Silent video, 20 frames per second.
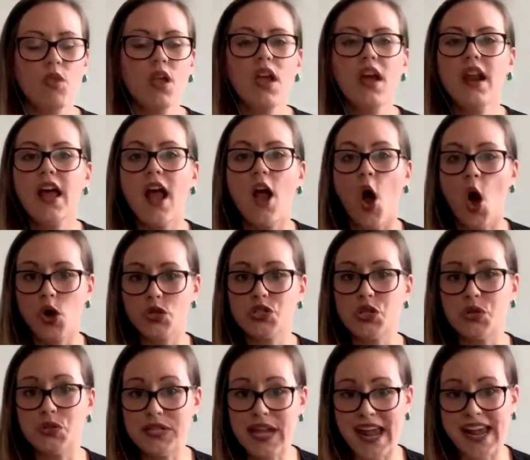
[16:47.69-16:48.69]
and I
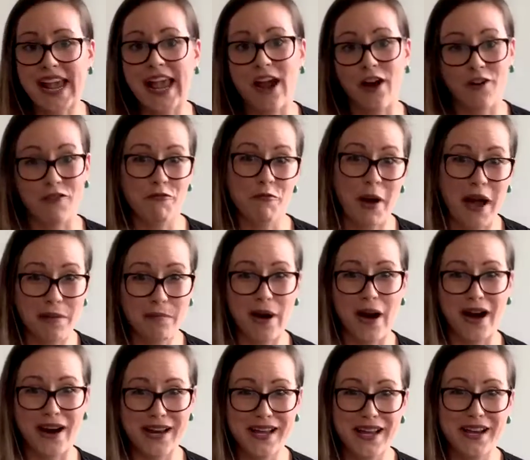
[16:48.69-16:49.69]
also take care of my
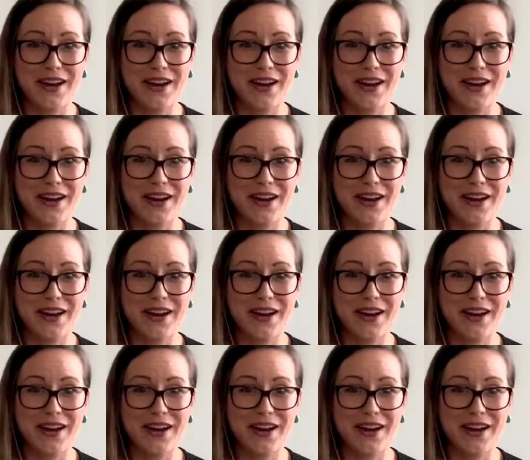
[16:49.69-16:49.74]
body